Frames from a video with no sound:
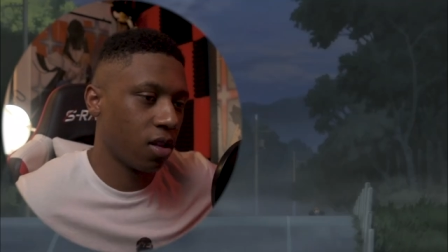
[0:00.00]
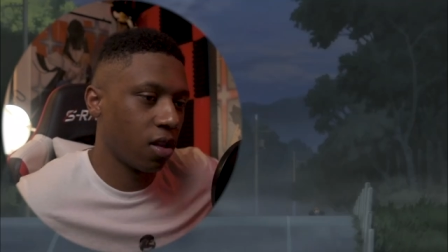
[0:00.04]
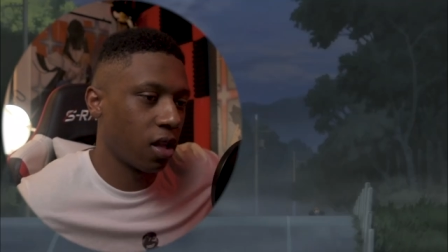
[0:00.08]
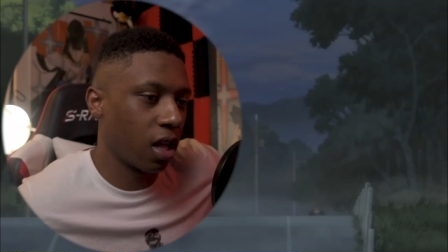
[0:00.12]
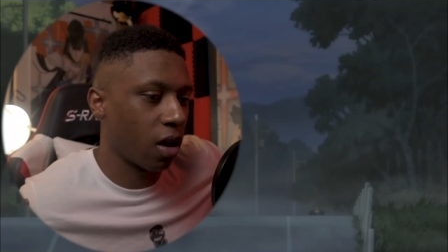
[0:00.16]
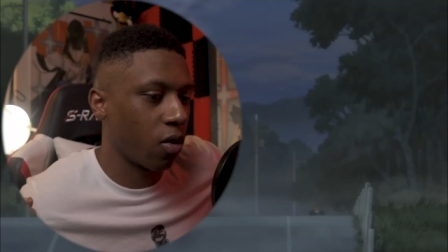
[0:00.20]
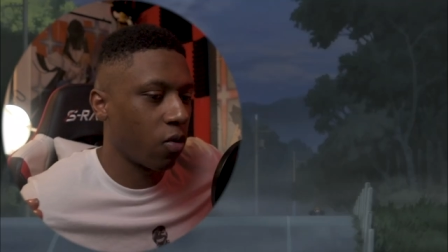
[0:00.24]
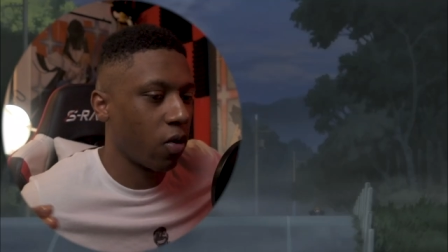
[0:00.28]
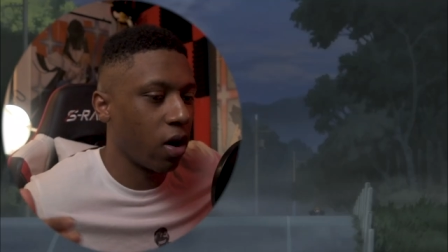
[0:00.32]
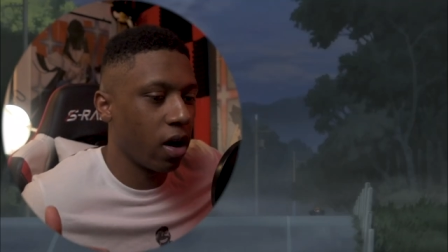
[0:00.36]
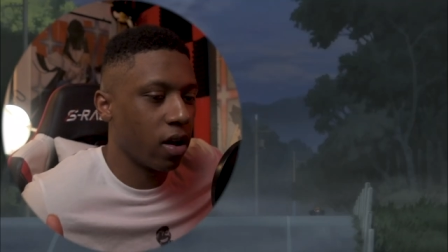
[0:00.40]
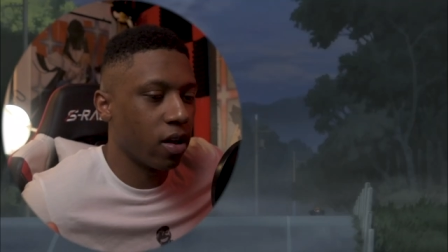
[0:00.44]

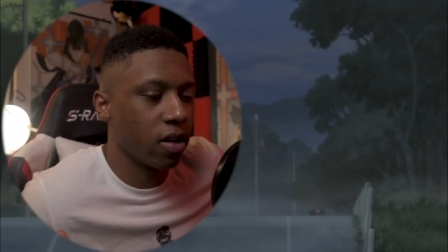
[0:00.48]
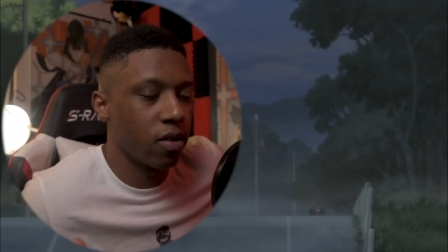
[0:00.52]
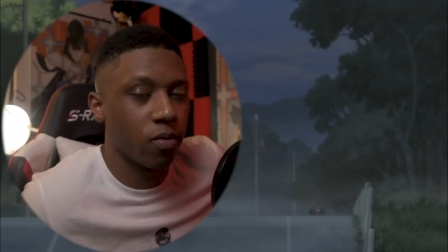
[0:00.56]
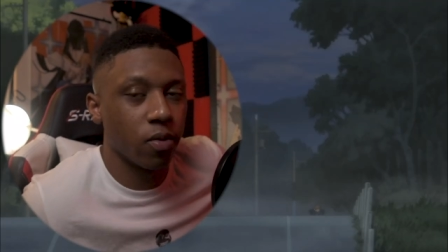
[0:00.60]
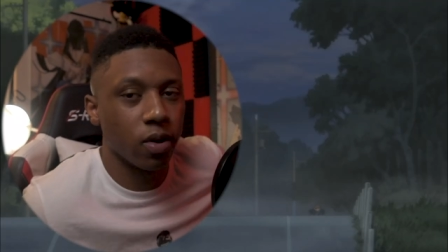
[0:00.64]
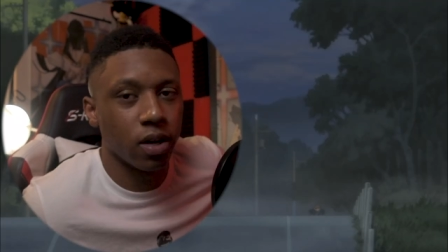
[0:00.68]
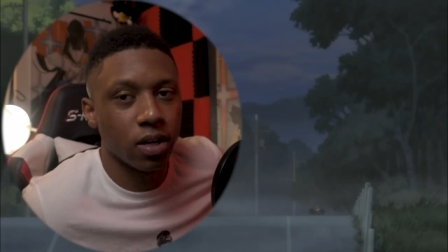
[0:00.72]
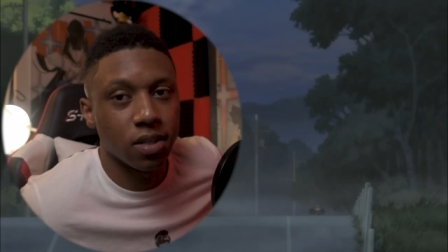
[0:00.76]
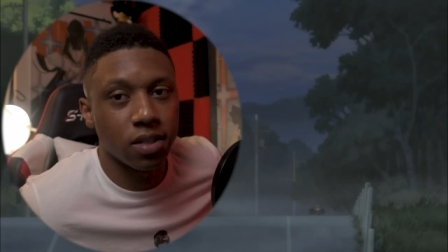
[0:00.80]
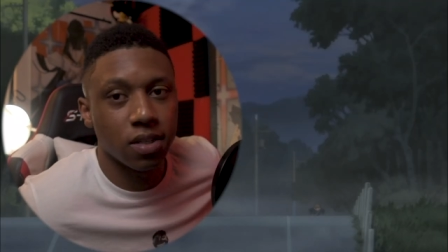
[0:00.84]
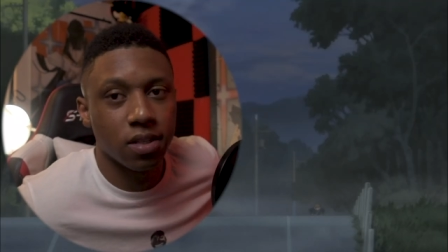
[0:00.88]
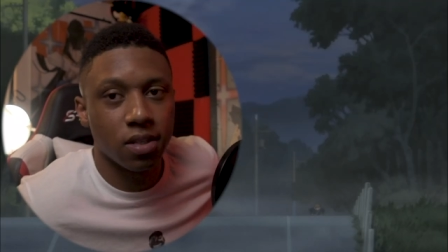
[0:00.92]
like, while he
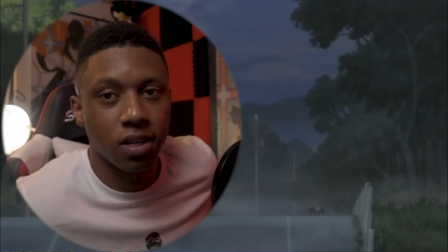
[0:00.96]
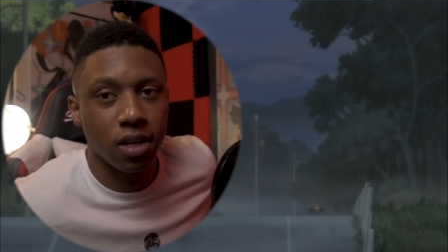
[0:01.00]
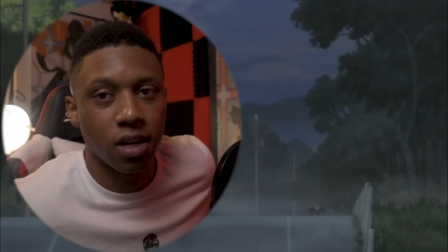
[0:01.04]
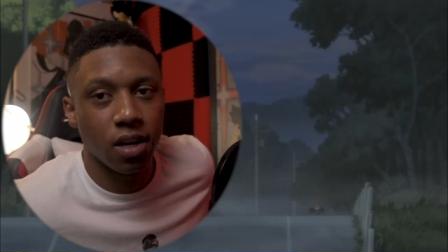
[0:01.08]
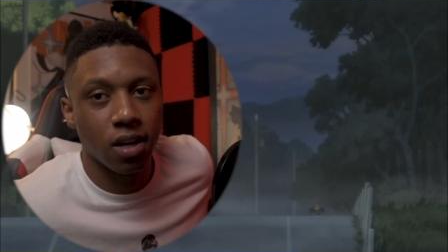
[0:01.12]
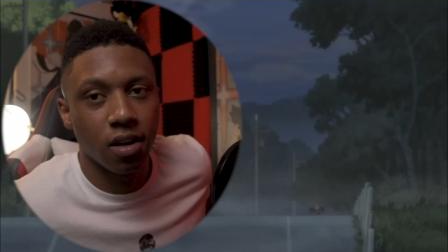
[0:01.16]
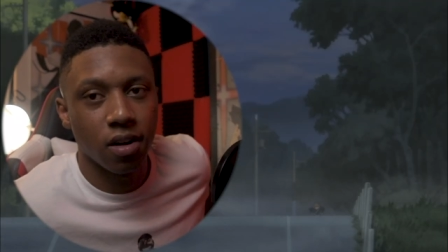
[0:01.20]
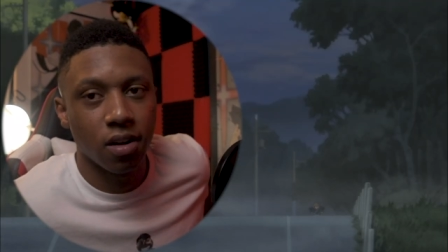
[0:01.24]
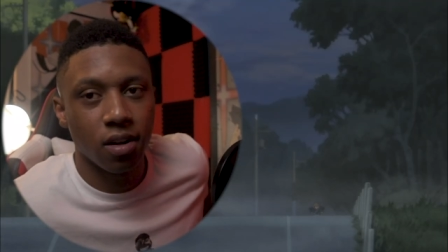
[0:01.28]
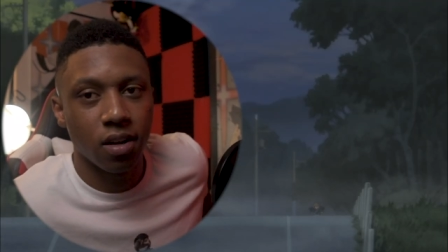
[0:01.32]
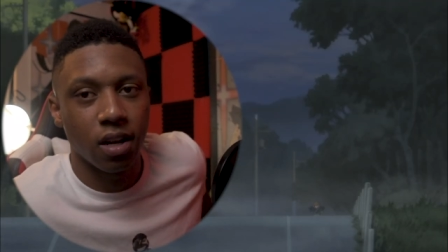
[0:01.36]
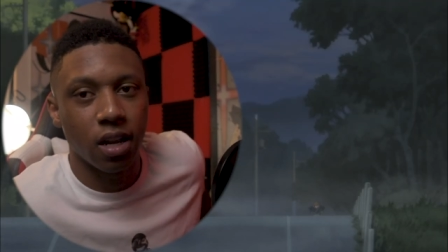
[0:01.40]
wasn't
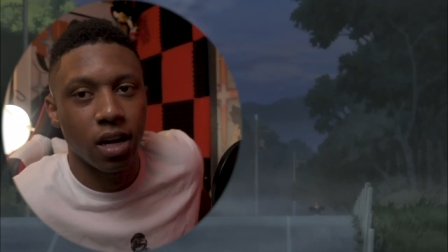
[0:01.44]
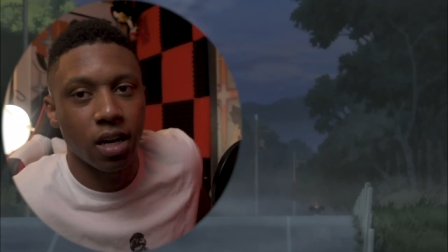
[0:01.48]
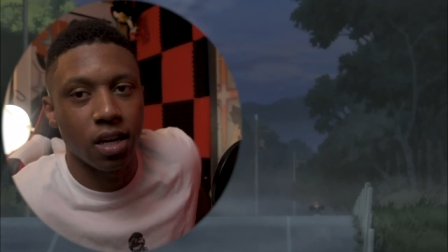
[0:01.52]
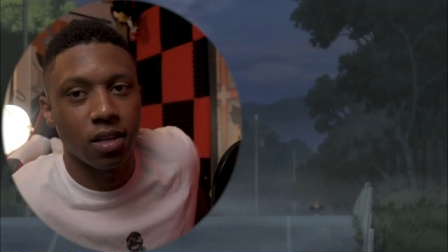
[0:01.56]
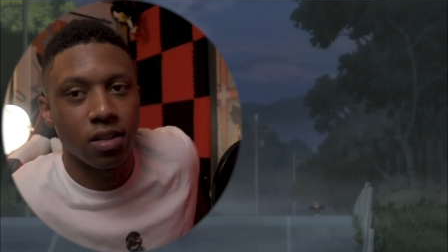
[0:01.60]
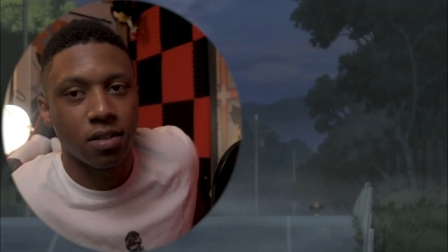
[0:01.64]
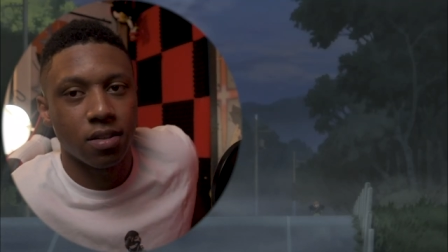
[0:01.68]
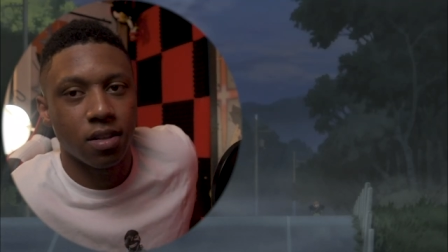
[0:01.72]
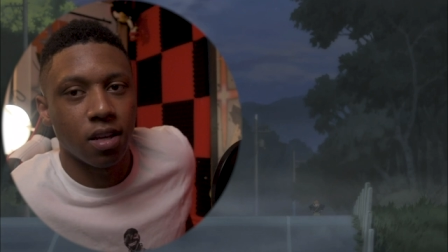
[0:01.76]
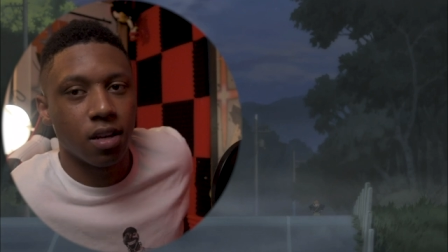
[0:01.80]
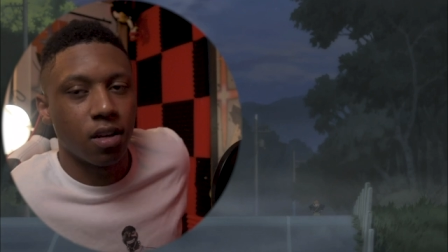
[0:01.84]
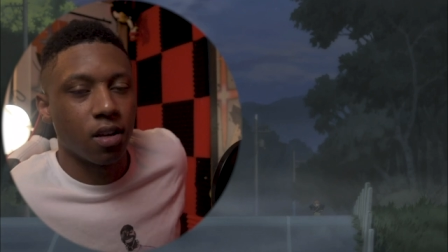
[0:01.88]
there, like,
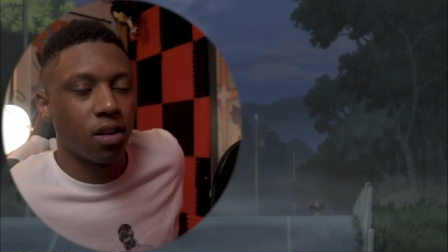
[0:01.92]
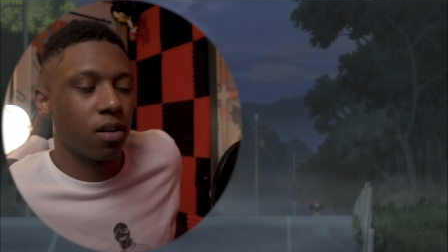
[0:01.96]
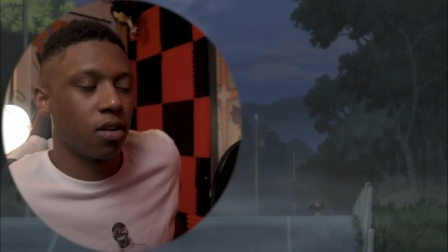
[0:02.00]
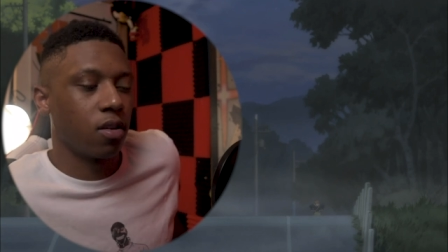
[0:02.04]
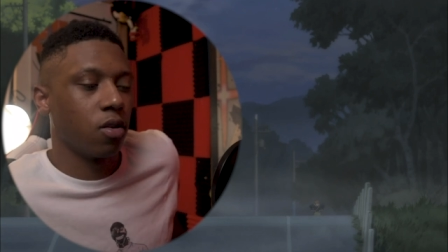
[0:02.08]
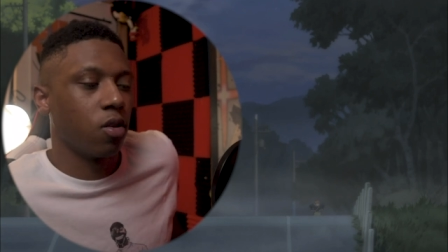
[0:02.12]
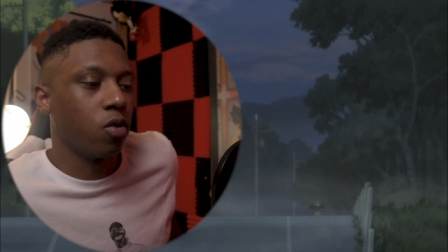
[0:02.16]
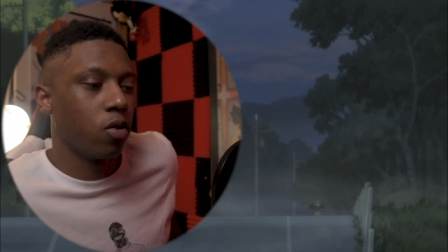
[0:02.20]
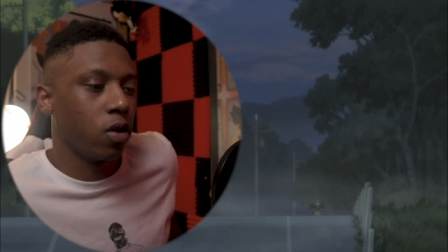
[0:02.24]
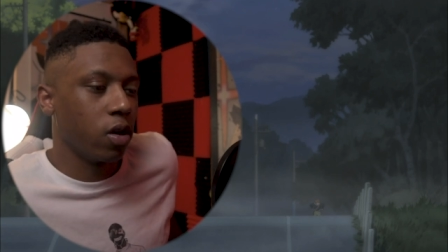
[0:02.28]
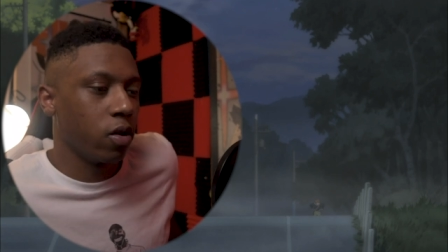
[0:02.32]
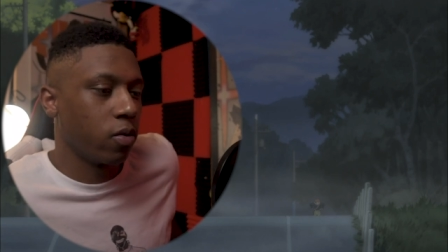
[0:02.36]
instead of
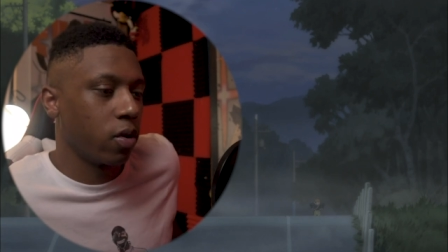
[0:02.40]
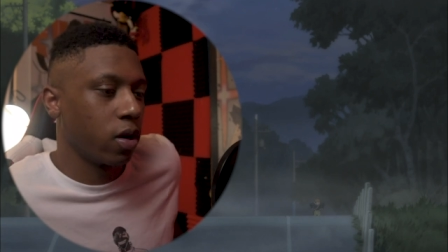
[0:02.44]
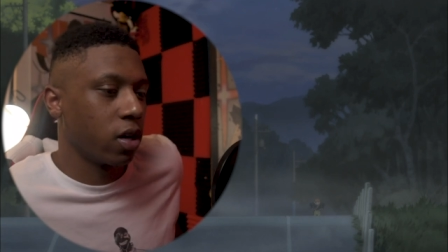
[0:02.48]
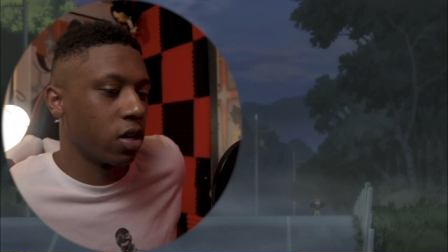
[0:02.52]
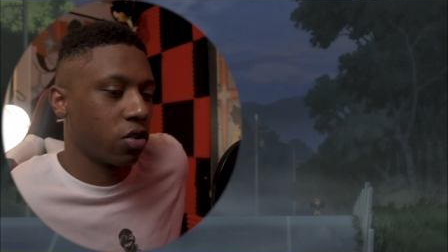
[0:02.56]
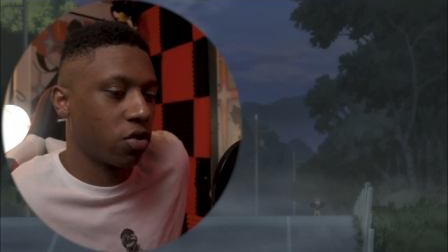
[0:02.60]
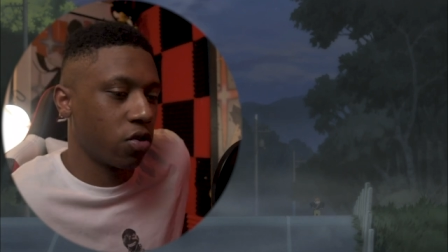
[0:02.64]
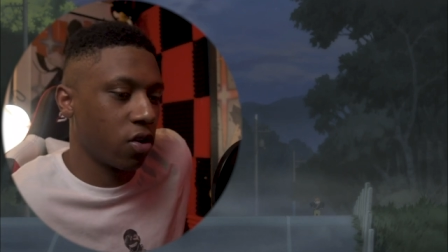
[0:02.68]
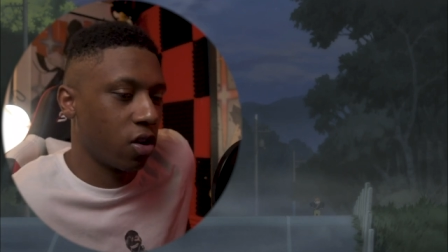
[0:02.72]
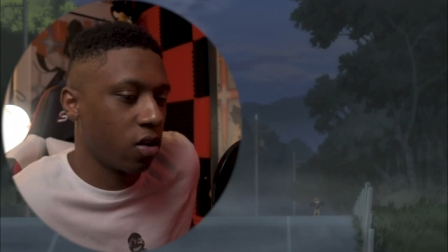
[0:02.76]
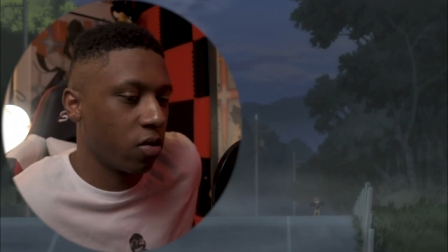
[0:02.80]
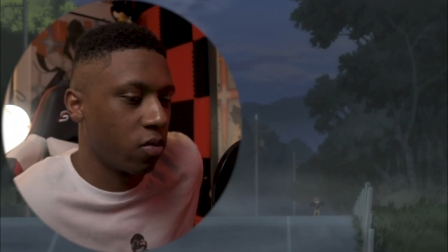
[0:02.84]
who he
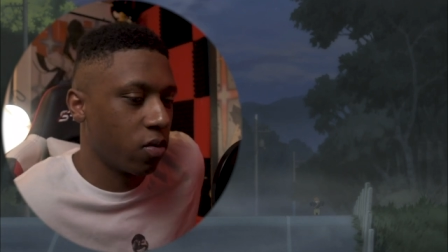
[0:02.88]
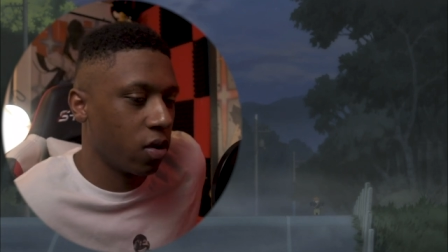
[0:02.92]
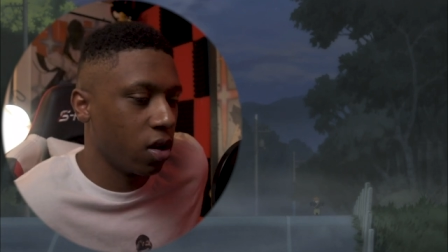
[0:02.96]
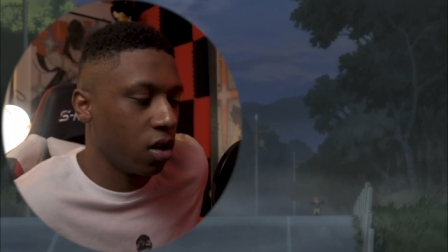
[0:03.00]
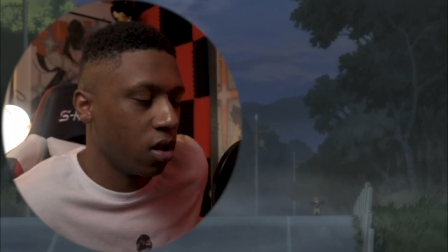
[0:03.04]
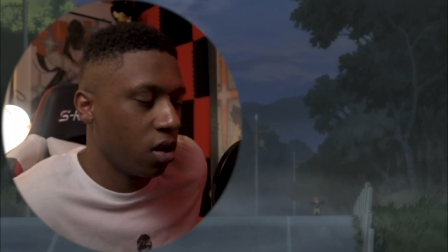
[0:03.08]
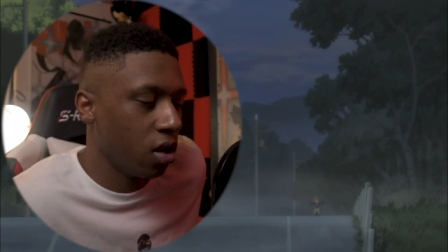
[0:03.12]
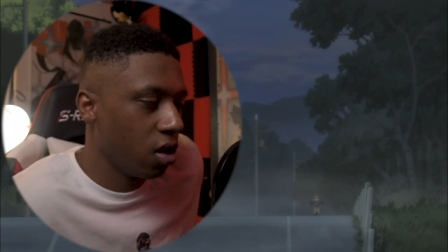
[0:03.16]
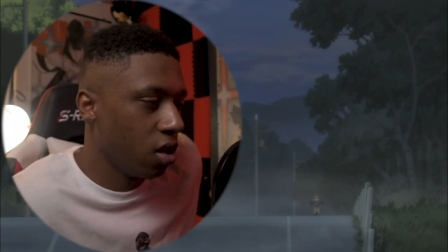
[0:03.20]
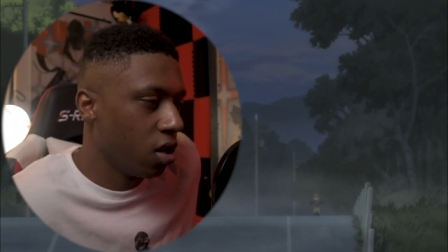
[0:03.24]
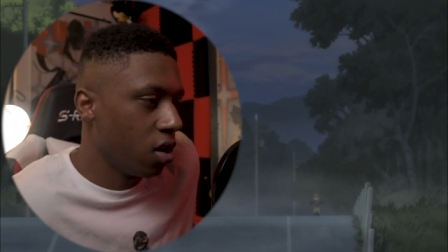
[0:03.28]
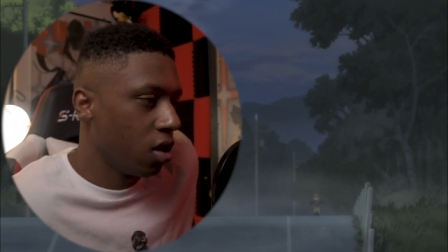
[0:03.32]
was training with,